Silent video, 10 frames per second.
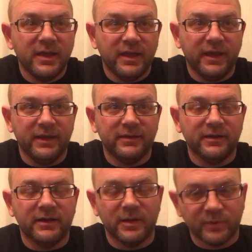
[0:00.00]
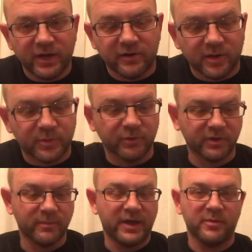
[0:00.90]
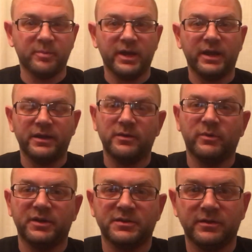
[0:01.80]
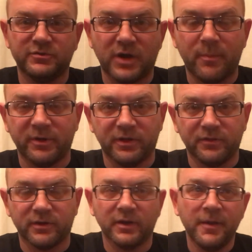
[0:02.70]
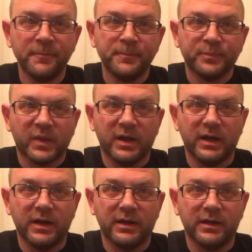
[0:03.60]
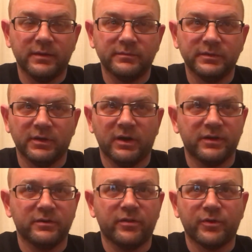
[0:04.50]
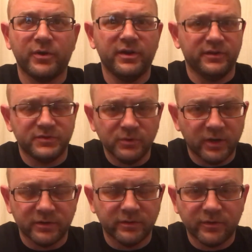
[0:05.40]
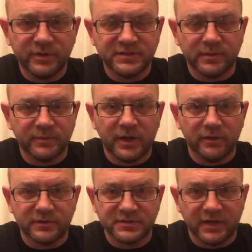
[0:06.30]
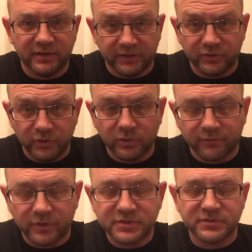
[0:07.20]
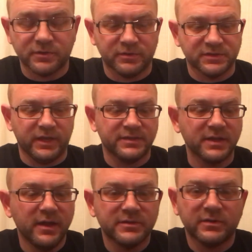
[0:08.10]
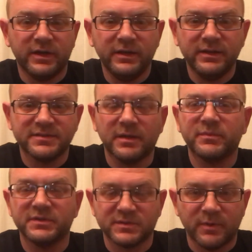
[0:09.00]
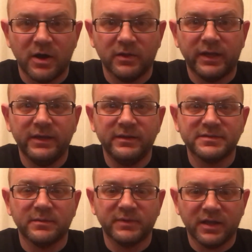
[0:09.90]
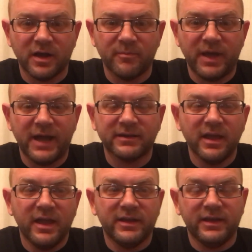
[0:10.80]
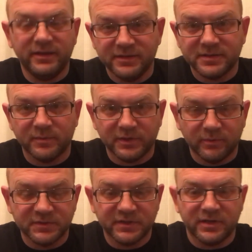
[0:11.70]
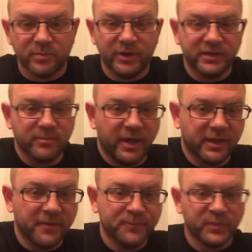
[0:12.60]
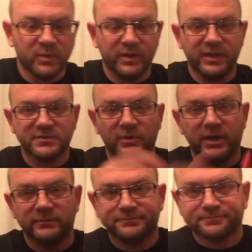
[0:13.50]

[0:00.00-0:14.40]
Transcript: and I'm kind of heartbroken about it. But I didn't want to drop another, you know, $130 to $230 some on like the newer versions of those lights. So I needed something small, I needed something compact, and I needed something that wasn't going to break the bank. Well, guess what?